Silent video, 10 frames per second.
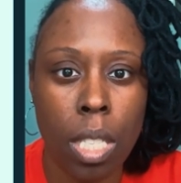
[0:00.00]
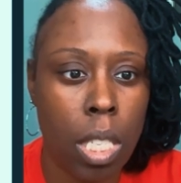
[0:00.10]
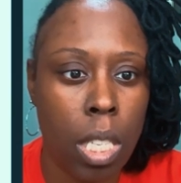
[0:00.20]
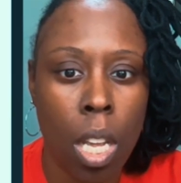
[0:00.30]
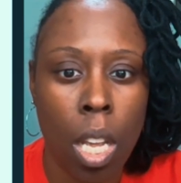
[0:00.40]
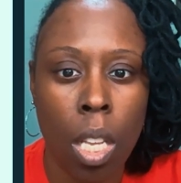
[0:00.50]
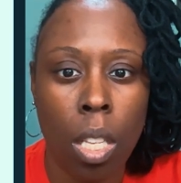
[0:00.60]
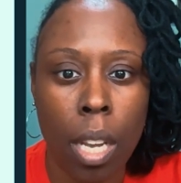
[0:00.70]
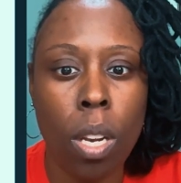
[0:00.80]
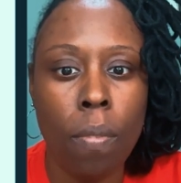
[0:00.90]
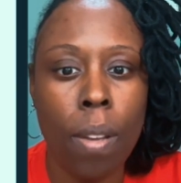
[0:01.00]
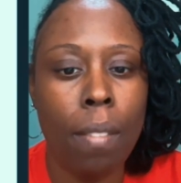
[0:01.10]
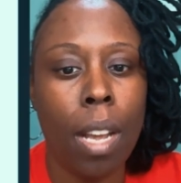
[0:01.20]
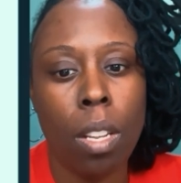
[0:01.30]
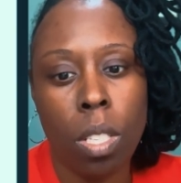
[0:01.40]
Look at that,
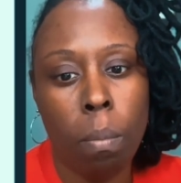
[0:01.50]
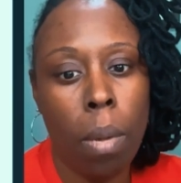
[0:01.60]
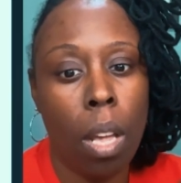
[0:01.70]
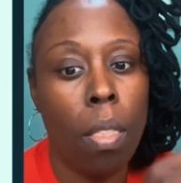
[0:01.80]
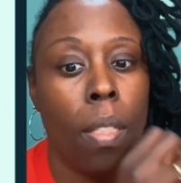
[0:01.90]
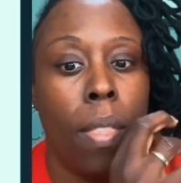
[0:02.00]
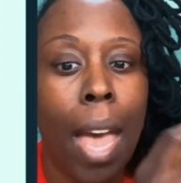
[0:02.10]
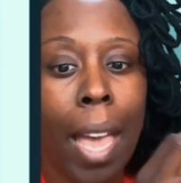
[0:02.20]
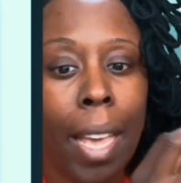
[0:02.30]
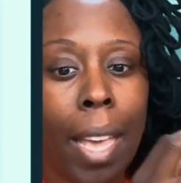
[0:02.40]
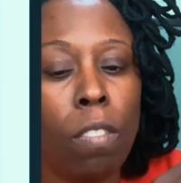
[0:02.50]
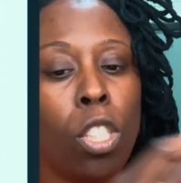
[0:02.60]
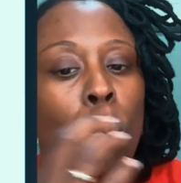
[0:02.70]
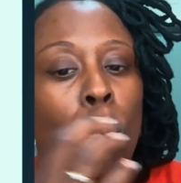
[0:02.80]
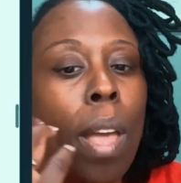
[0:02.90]
$45 a month. That gives
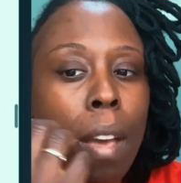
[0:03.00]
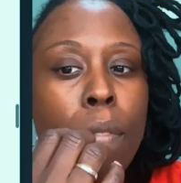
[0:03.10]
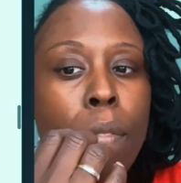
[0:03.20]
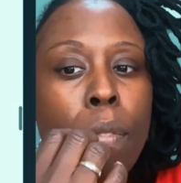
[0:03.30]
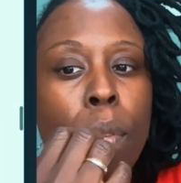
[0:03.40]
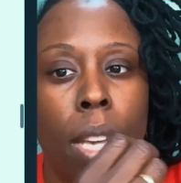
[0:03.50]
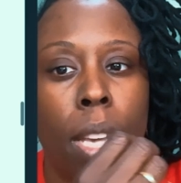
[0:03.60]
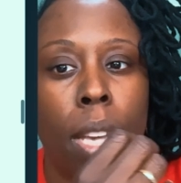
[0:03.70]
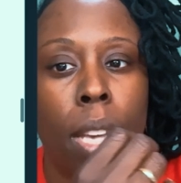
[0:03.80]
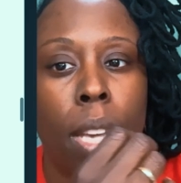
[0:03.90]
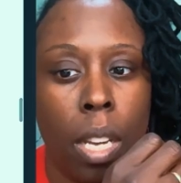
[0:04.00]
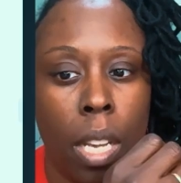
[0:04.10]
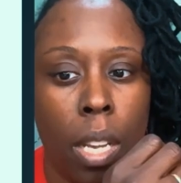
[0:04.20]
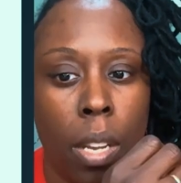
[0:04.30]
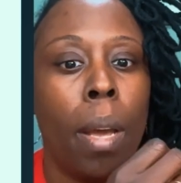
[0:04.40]
you everything you get in
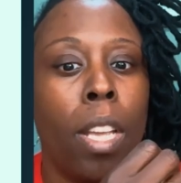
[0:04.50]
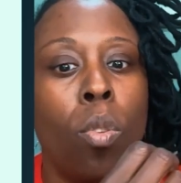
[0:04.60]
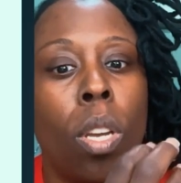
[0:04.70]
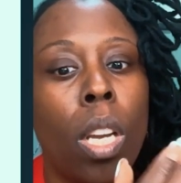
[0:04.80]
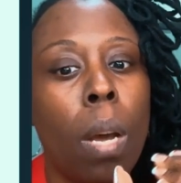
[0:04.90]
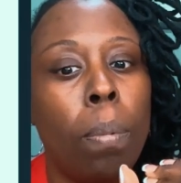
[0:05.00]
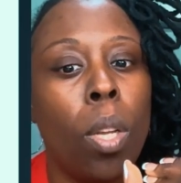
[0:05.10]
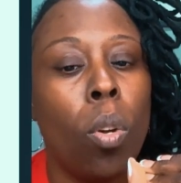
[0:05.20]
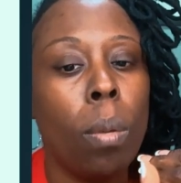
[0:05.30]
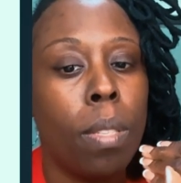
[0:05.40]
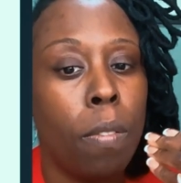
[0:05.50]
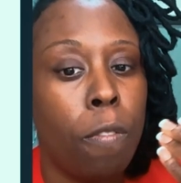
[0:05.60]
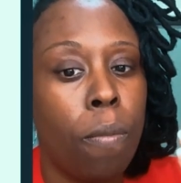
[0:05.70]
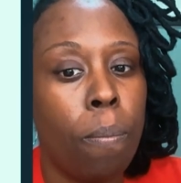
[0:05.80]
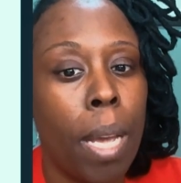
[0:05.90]
here, and you can upload up to
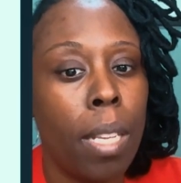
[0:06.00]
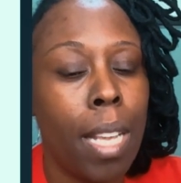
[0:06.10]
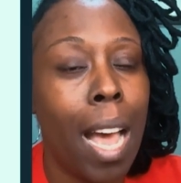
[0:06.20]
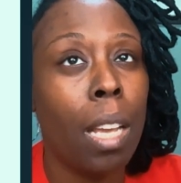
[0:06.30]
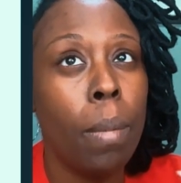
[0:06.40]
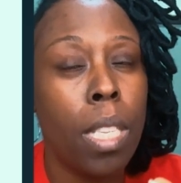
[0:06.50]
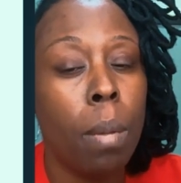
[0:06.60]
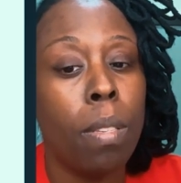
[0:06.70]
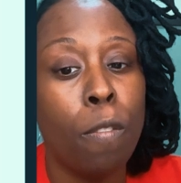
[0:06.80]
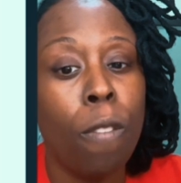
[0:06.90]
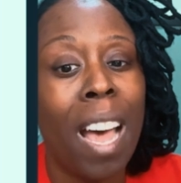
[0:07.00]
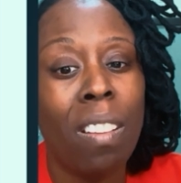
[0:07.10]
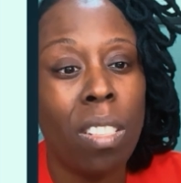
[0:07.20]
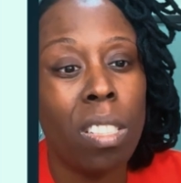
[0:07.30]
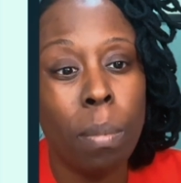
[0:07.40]
documents up to
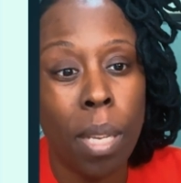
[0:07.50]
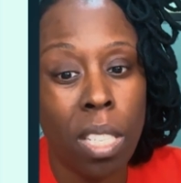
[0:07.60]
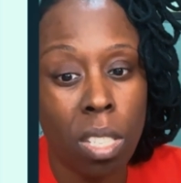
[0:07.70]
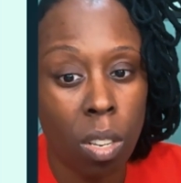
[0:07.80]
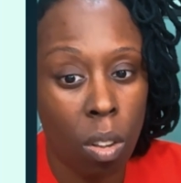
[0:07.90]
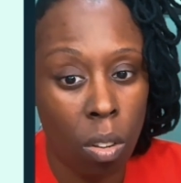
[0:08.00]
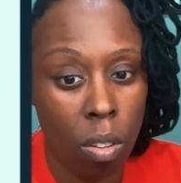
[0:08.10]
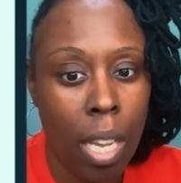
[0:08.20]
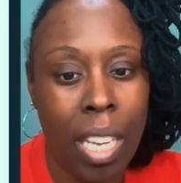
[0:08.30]
500 pages long.